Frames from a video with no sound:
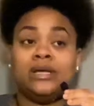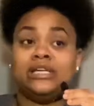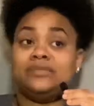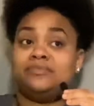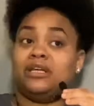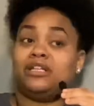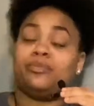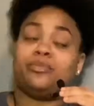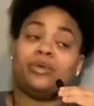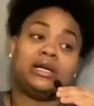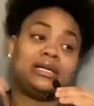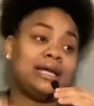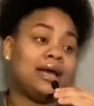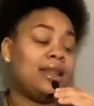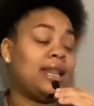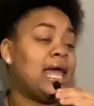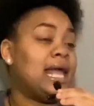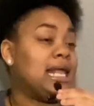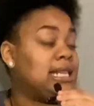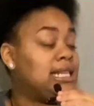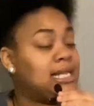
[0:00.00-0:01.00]
It's about to break down
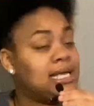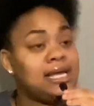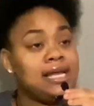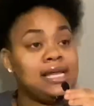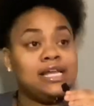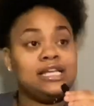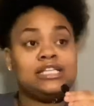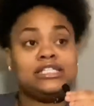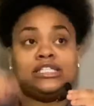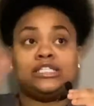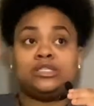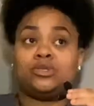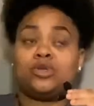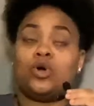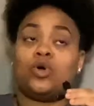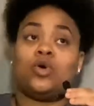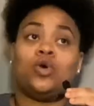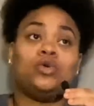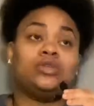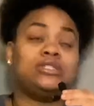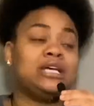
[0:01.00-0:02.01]
like this. It's
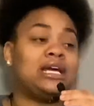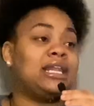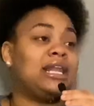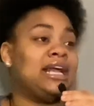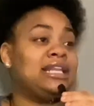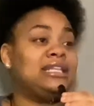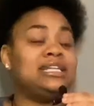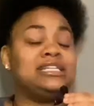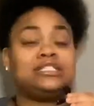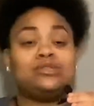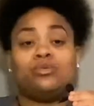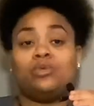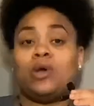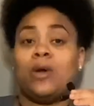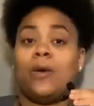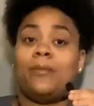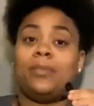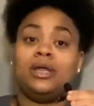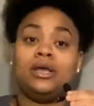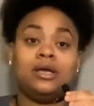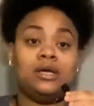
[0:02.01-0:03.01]
gonna go exactly like this, so we're
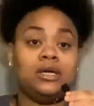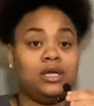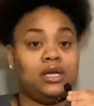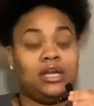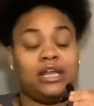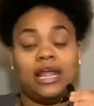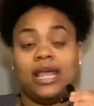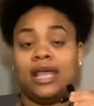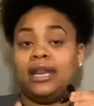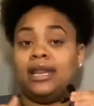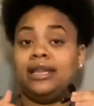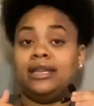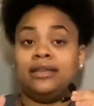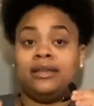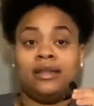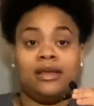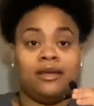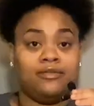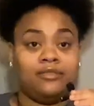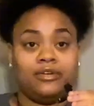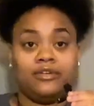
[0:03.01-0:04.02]
gonna be good. And it
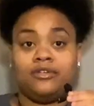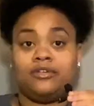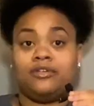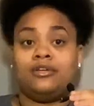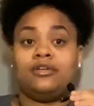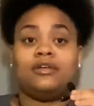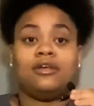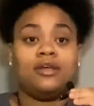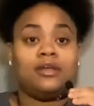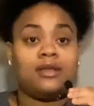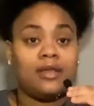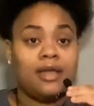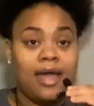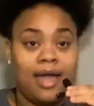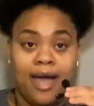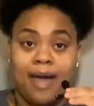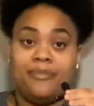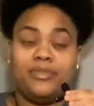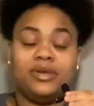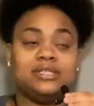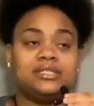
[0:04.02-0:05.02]
never
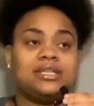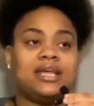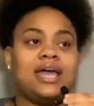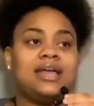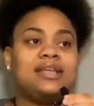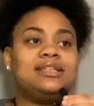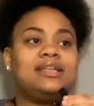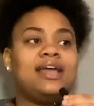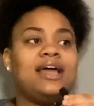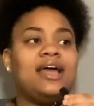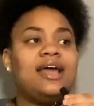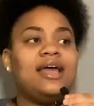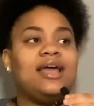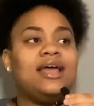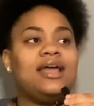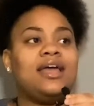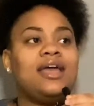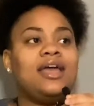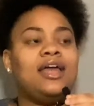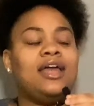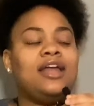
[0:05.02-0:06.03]
happens like that.
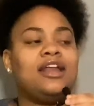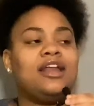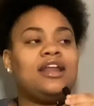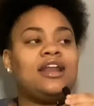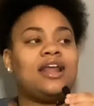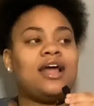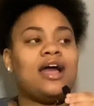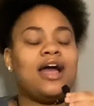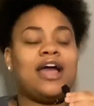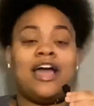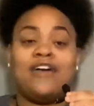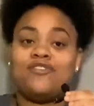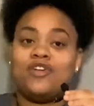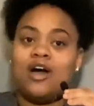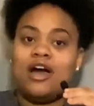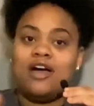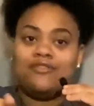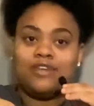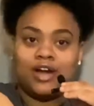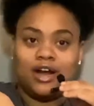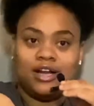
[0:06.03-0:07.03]
And have y'all
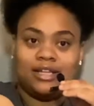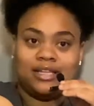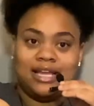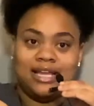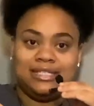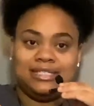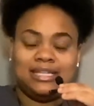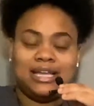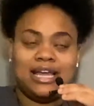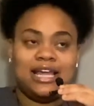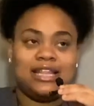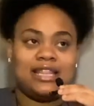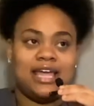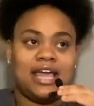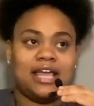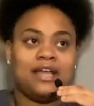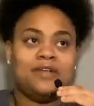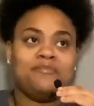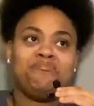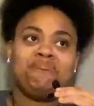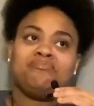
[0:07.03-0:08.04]
ever heard that saying,
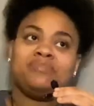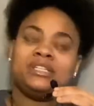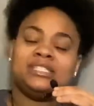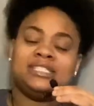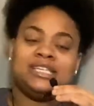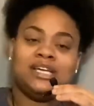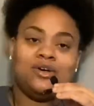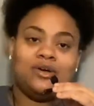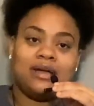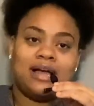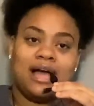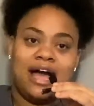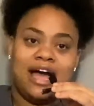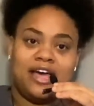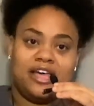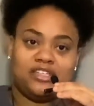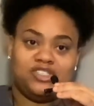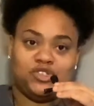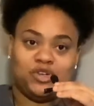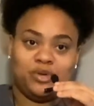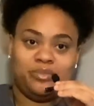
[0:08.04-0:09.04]
like, tell God
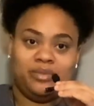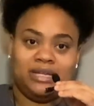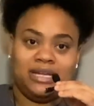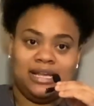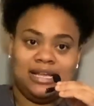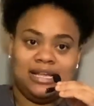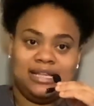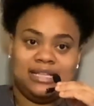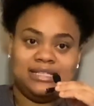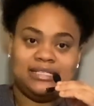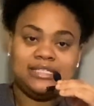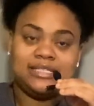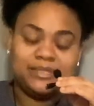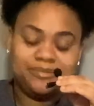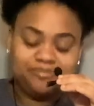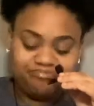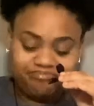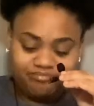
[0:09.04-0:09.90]
out your plans,